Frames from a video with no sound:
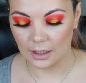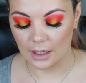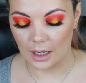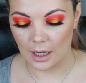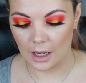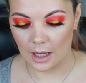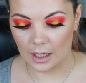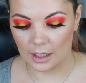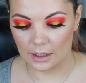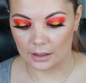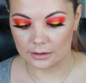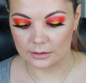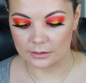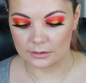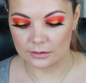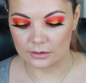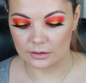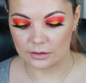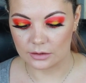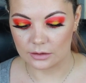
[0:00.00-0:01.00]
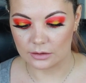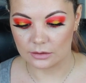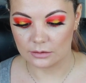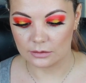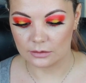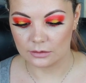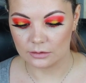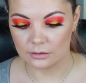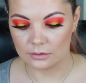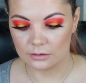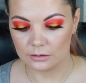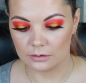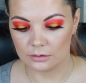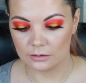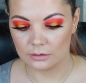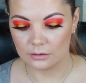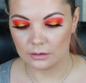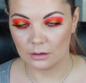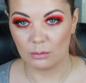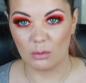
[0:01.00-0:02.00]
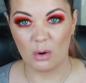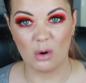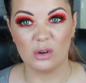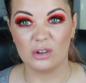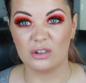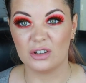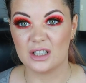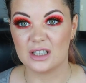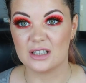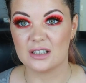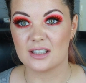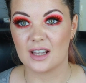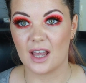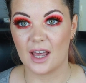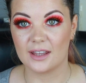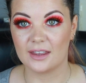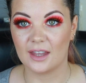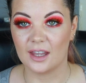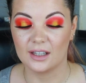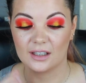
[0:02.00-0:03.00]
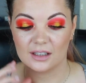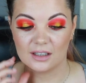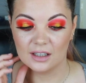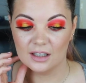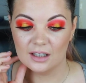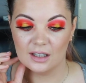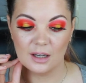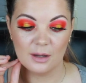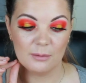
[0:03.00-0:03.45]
and Walgreens, I think.